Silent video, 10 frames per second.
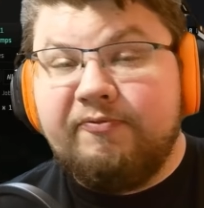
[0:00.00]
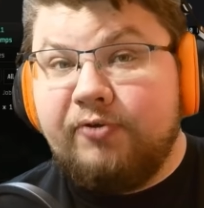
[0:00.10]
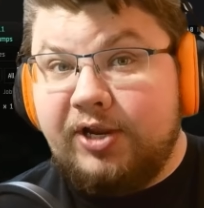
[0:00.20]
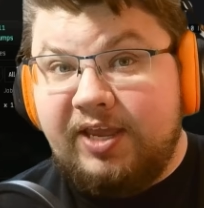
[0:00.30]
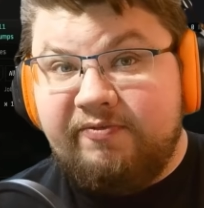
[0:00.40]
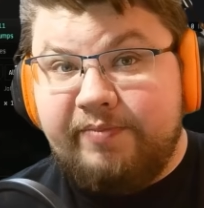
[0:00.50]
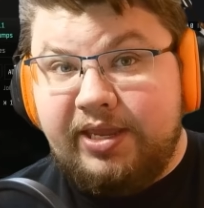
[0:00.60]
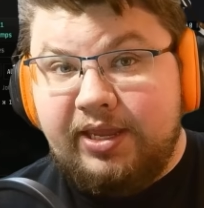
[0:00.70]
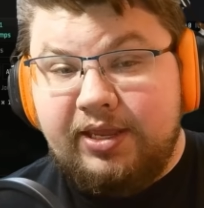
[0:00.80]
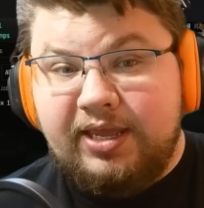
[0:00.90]
forgive
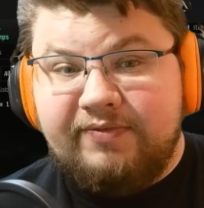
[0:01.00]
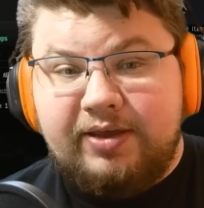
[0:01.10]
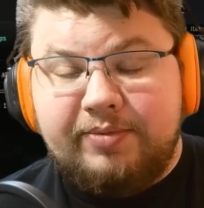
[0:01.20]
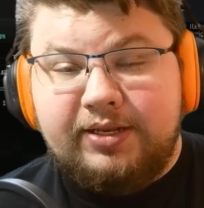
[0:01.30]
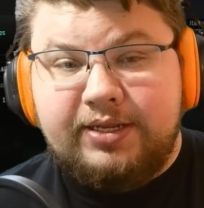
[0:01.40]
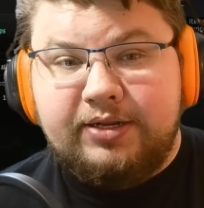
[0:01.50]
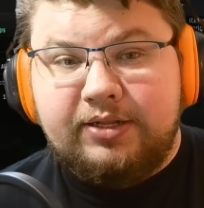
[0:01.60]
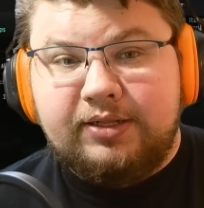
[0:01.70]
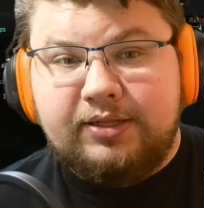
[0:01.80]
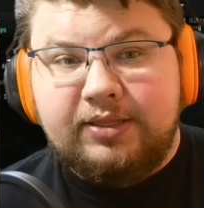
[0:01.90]
me if I'm a
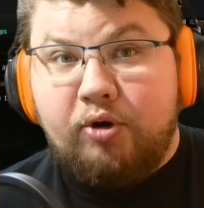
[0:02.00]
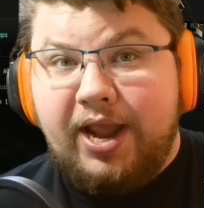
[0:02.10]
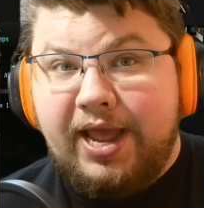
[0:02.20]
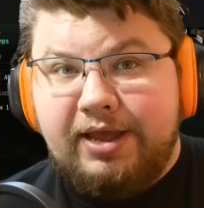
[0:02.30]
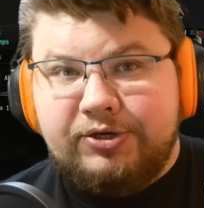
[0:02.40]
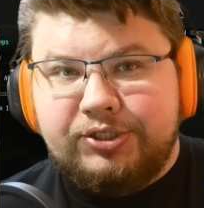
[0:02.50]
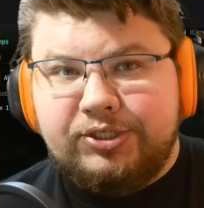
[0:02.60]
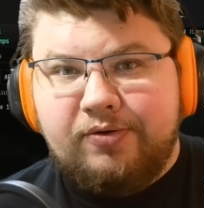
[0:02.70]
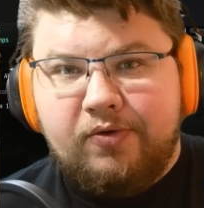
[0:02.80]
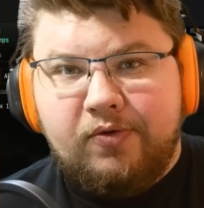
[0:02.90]
little
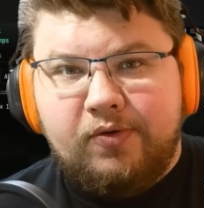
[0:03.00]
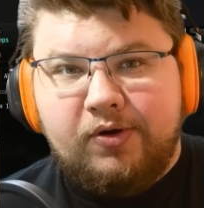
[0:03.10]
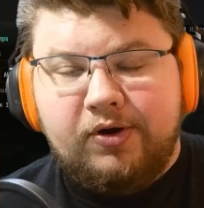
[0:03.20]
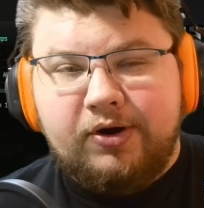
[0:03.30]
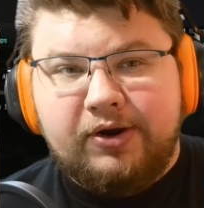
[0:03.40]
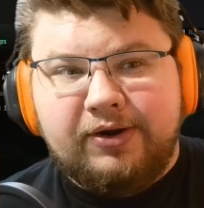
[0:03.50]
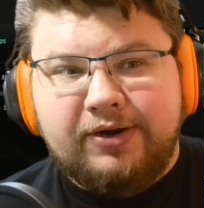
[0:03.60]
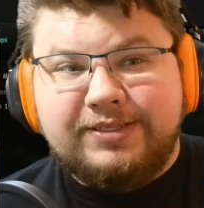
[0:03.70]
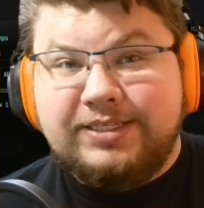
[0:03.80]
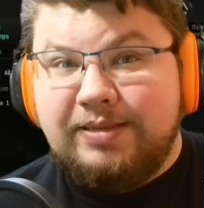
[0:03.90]
brash or
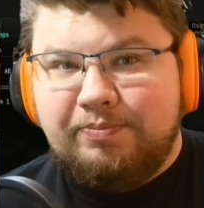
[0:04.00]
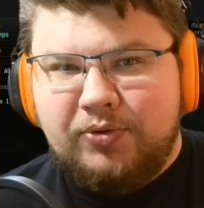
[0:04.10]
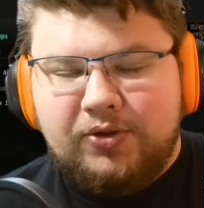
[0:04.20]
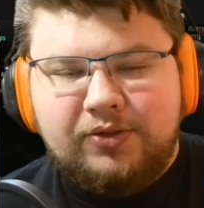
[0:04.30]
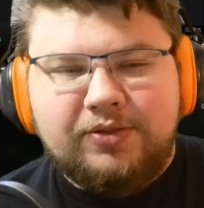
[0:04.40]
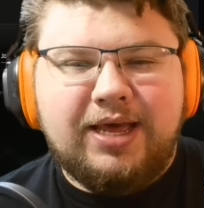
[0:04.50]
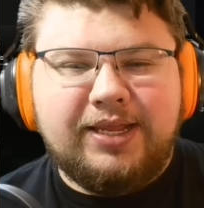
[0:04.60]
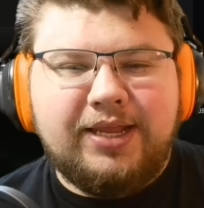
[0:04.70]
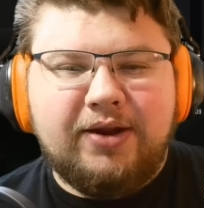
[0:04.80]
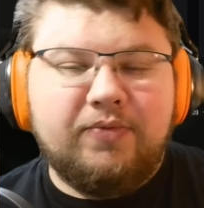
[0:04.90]
simple
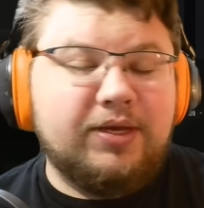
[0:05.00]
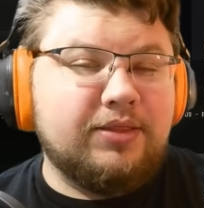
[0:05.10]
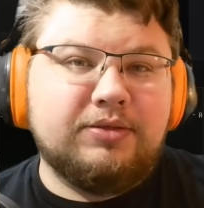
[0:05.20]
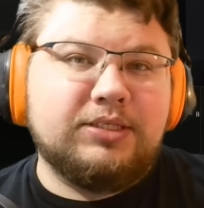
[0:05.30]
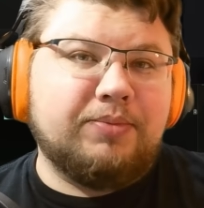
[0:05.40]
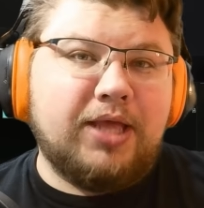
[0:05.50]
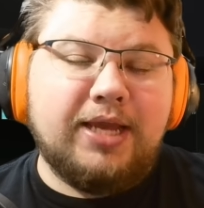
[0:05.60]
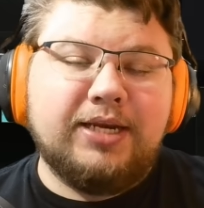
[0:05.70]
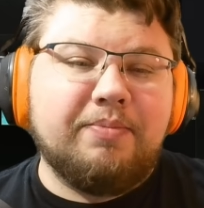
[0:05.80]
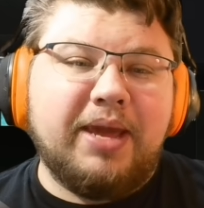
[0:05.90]
here with supply
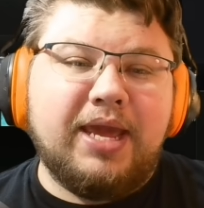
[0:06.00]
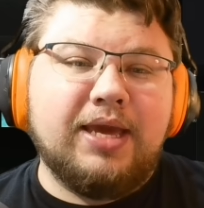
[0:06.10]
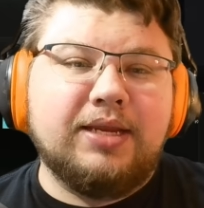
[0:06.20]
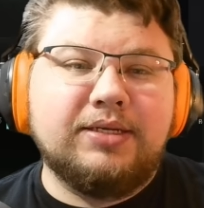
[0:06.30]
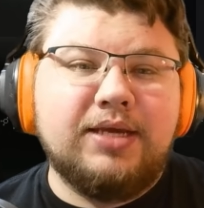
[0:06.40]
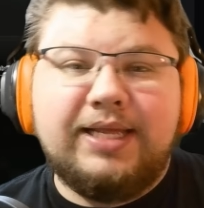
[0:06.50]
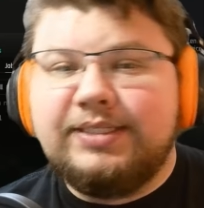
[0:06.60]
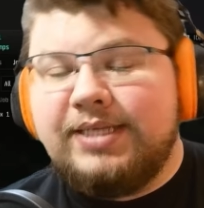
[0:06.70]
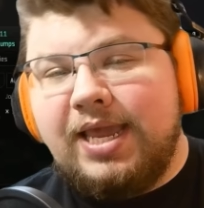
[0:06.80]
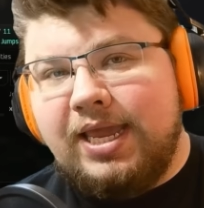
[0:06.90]
and demand.
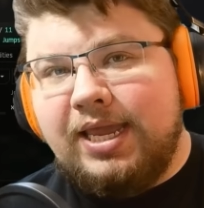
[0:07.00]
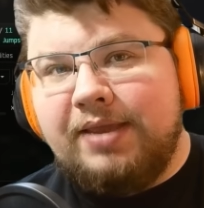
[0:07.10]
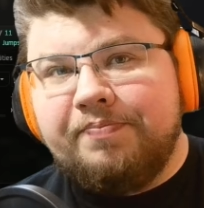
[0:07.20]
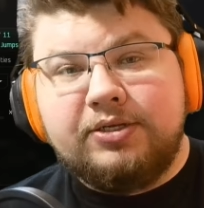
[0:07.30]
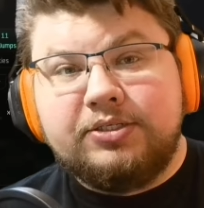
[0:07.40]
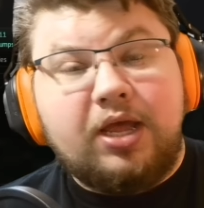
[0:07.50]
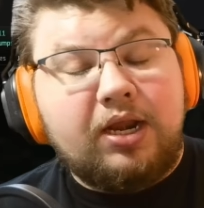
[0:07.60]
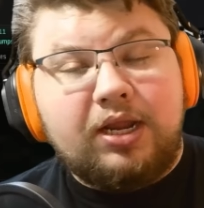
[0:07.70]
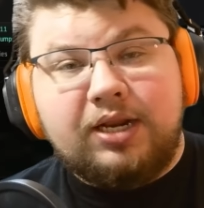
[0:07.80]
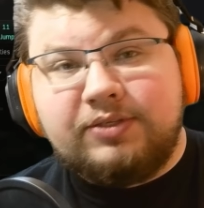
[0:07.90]
Let's say there's
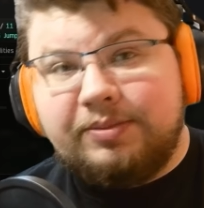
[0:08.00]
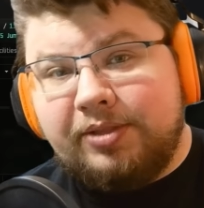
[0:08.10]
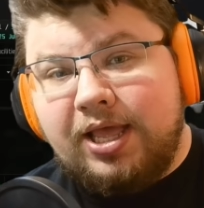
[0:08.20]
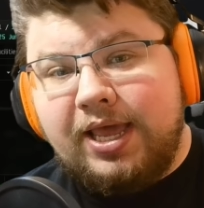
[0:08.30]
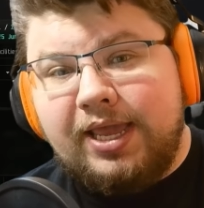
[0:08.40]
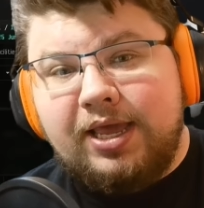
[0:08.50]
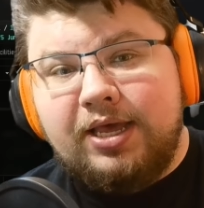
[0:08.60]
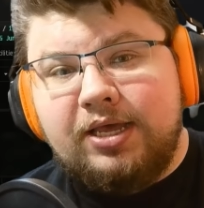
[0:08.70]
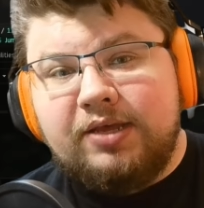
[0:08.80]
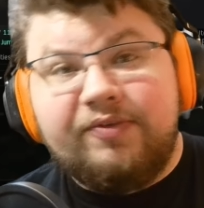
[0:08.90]
not a lot of supply
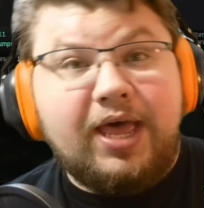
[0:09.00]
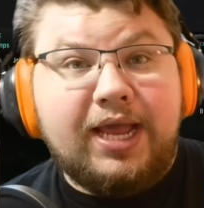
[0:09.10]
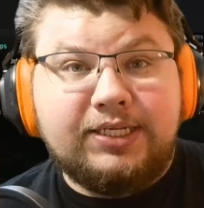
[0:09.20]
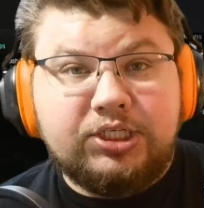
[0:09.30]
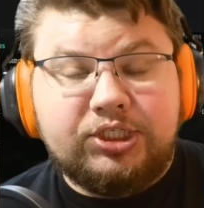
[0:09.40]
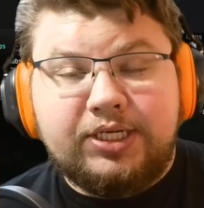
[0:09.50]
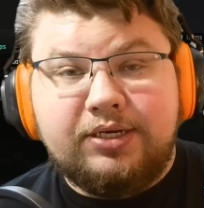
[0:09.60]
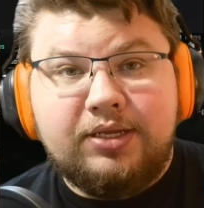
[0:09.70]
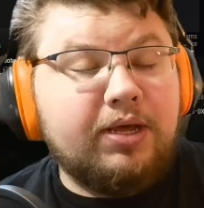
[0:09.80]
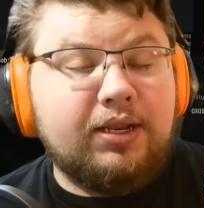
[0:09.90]
of
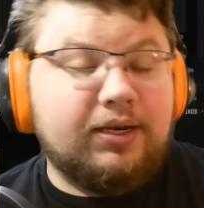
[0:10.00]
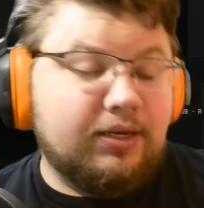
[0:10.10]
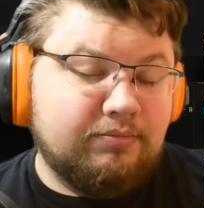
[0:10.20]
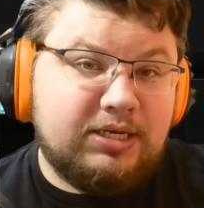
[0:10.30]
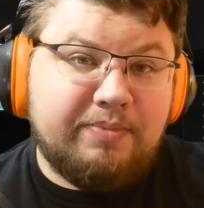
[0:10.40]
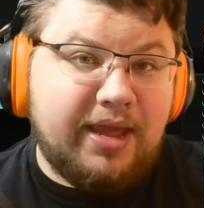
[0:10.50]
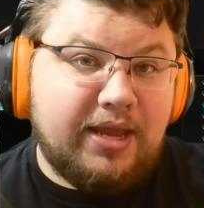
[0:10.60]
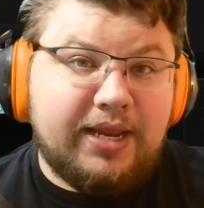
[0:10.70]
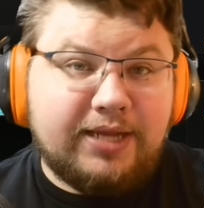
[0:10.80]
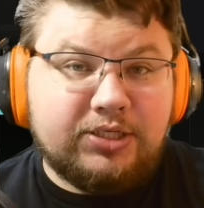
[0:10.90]
isogen, but the
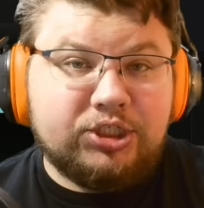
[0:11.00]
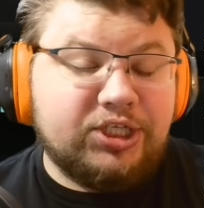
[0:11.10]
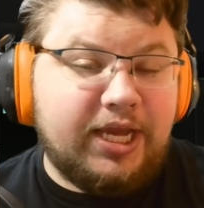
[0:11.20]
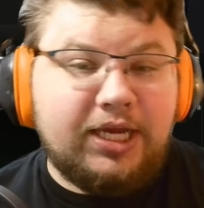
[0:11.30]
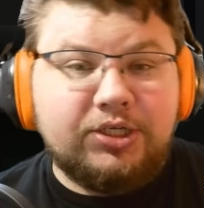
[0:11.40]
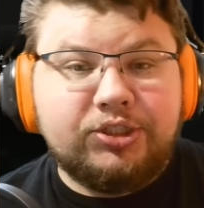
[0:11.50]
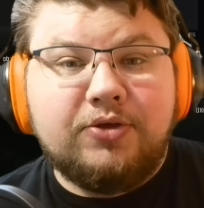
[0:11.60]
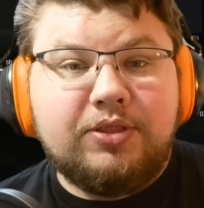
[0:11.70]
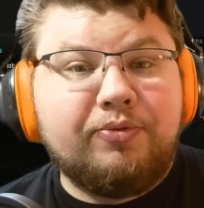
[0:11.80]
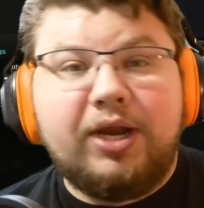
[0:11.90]
demand hasn't changed.
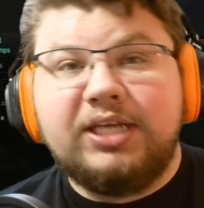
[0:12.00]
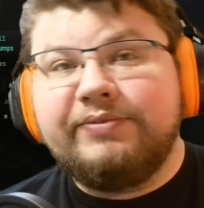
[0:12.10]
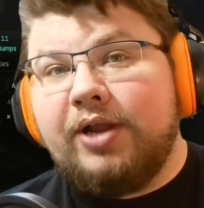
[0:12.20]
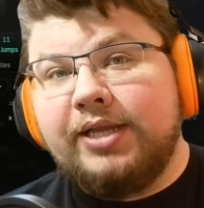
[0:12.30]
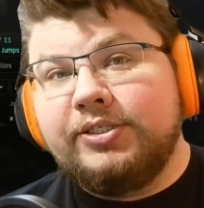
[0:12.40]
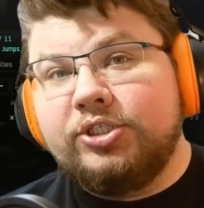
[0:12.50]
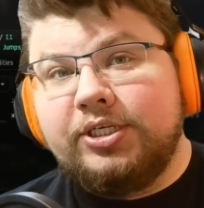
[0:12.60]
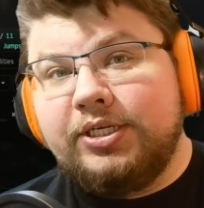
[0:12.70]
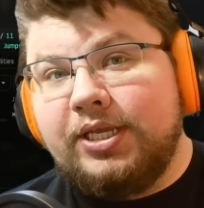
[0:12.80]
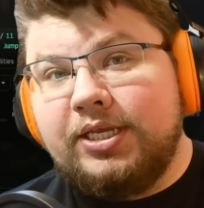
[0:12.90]
So the price for
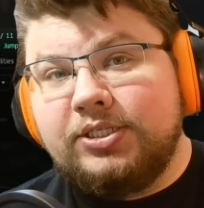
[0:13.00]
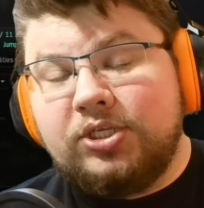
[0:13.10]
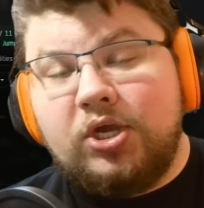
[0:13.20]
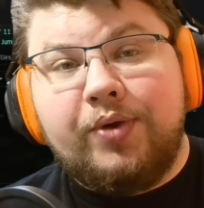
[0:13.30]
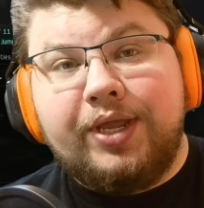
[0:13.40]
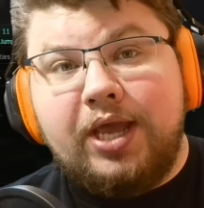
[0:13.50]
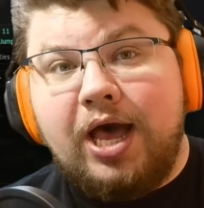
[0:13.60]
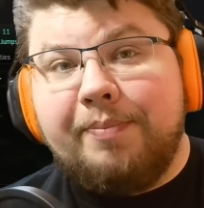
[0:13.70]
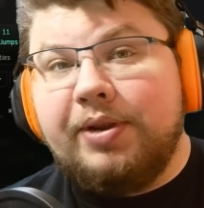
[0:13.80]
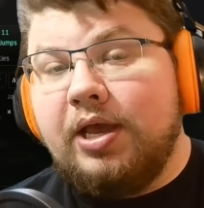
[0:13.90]
isogen is going
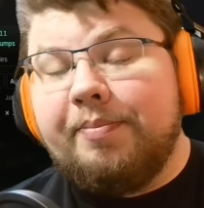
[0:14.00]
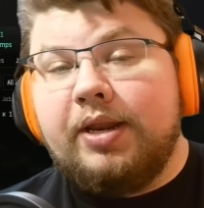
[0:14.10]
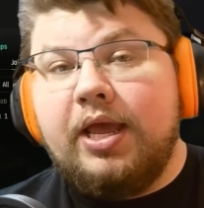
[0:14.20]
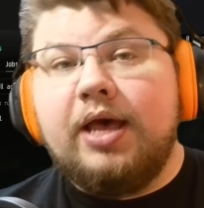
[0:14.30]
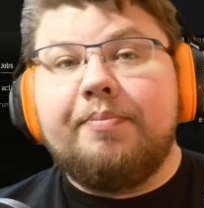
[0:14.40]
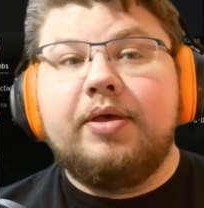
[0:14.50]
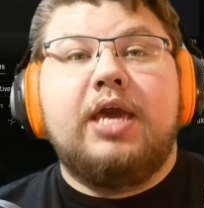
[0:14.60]
up and up and up.